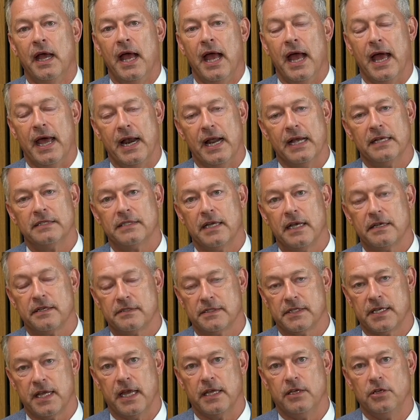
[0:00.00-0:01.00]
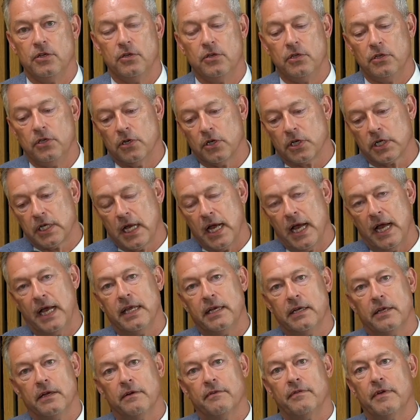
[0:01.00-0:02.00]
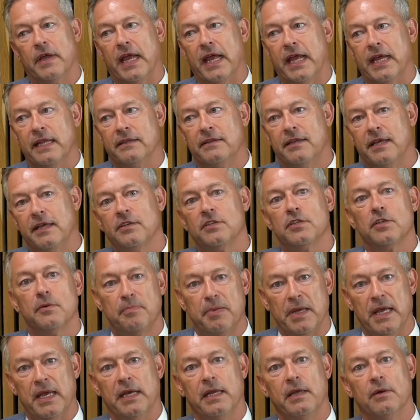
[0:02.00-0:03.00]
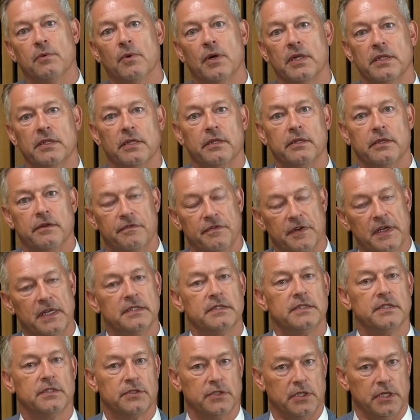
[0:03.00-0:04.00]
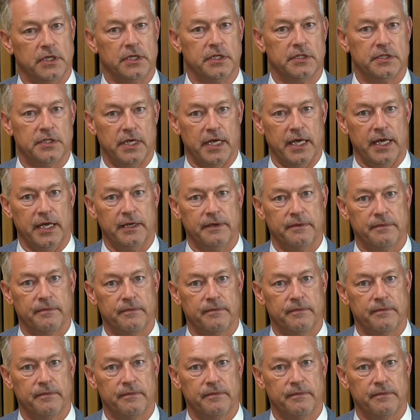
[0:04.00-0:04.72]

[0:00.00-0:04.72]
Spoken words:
And as I say, you're kind of anticipating what the defense is going to say.